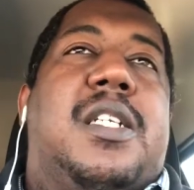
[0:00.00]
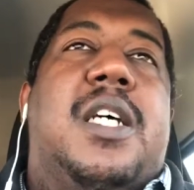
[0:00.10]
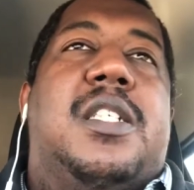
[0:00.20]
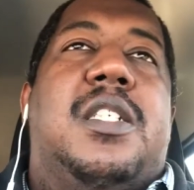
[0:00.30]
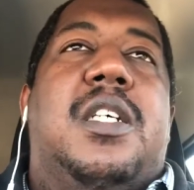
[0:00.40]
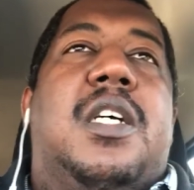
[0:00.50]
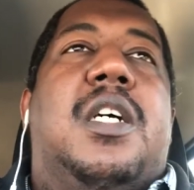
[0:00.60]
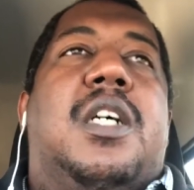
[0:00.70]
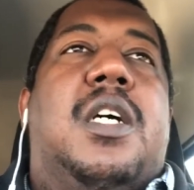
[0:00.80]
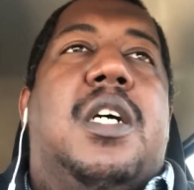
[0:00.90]
Just
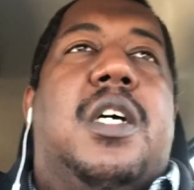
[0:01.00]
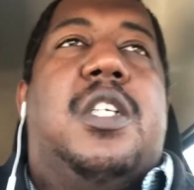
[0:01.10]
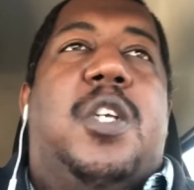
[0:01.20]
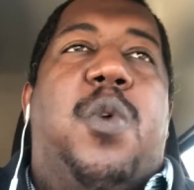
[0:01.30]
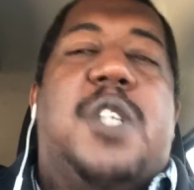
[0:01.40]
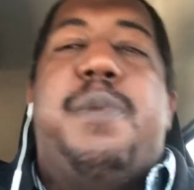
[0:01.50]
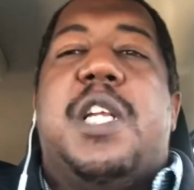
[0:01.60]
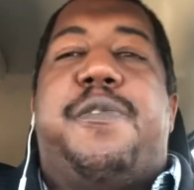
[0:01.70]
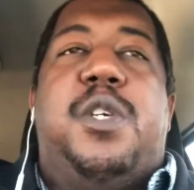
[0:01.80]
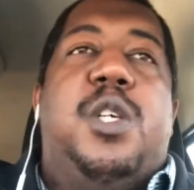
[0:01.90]
do what's
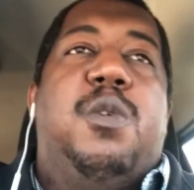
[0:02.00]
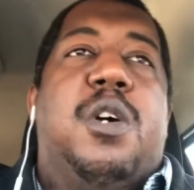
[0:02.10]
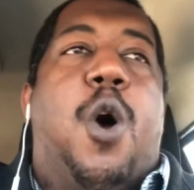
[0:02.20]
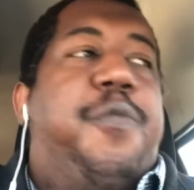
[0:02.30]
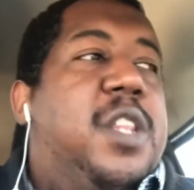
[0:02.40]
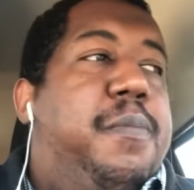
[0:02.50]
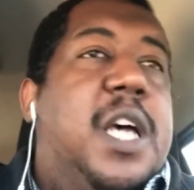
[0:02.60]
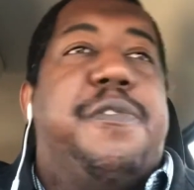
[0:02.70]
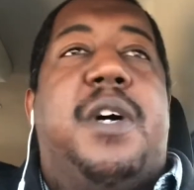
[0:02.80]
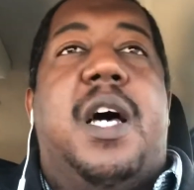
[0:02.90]
best for you and hope for the
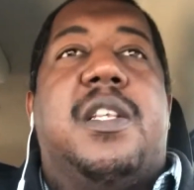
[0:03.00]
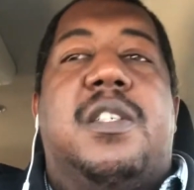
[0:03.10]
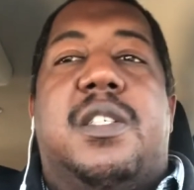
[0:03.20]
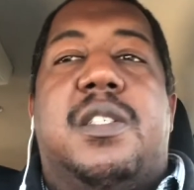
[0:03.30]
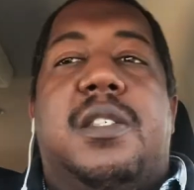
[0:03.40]
best for others.